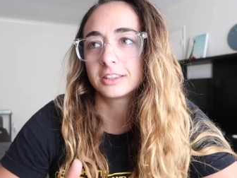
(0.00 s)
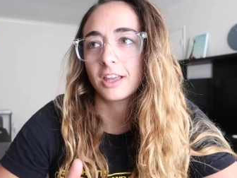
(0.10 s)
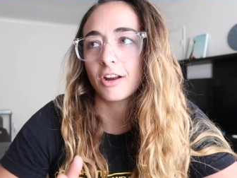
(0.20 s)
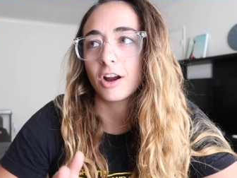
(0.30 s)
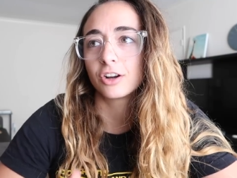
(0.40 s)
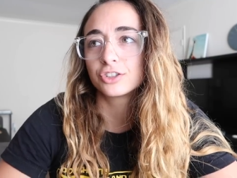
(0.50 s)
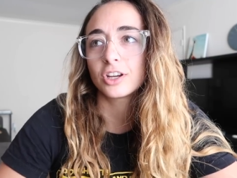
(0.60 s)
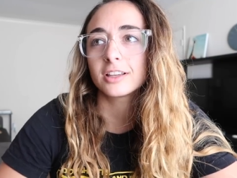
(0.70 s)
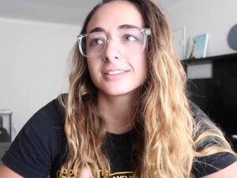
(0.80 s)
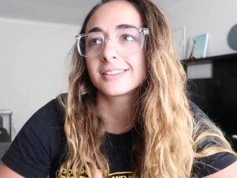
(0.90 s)
there are
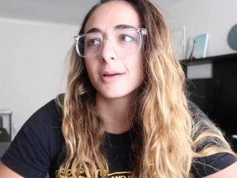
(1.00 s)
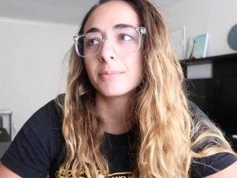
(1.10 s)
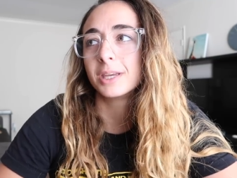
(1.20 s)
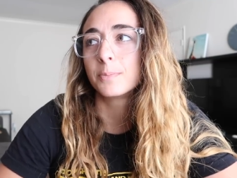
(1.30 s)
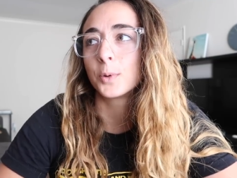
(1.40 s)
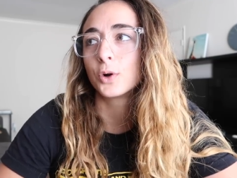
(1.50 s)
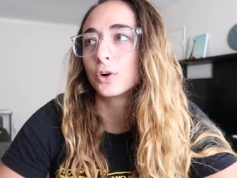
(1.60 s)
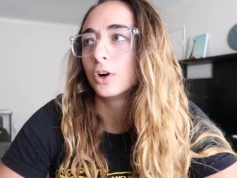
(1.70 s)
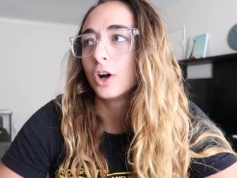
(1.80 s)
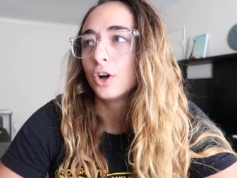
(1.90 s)
just some
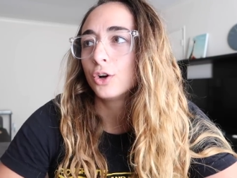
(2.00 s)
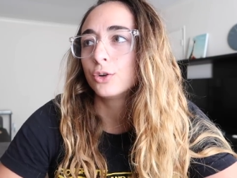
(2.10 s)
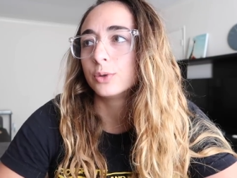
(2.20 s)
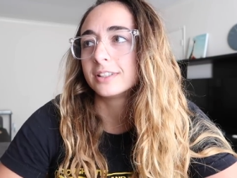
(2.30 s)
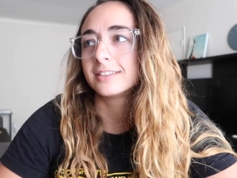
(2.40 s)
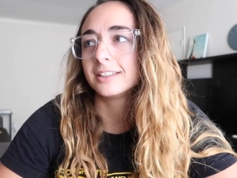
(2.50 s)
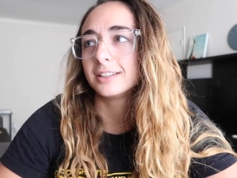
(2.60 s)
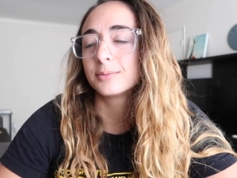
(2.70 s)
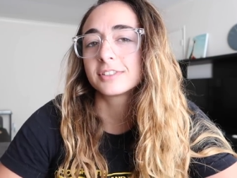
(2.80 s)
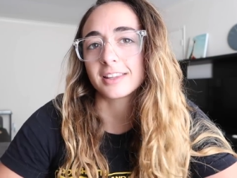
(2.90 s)
people who it
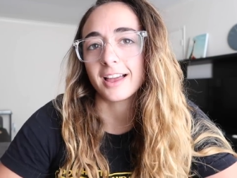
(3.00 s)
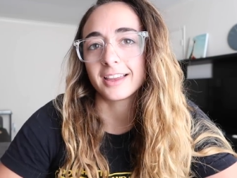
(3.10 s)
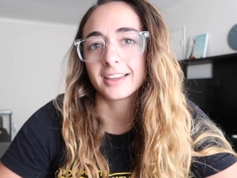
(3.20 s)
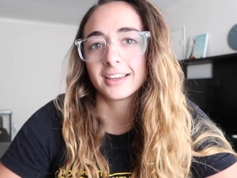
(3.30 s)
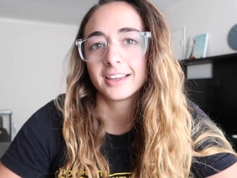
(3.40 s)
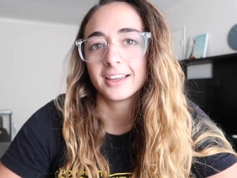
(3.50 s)
seems like